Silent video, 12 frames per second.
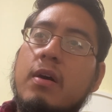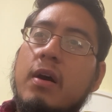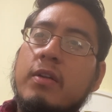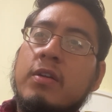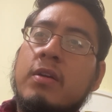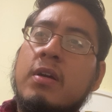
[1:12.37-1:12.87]

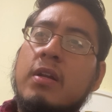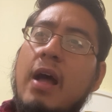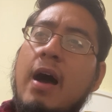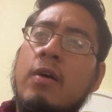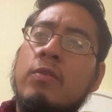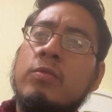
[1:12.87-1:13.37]
under
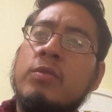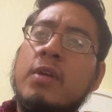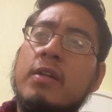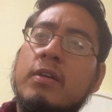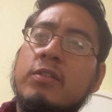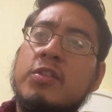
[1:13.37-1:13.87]
cloud and
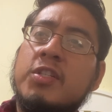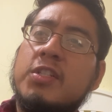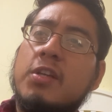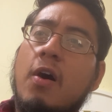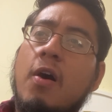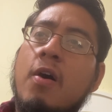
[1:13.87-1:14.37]
under
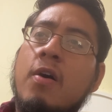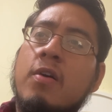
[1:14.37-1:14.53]
star,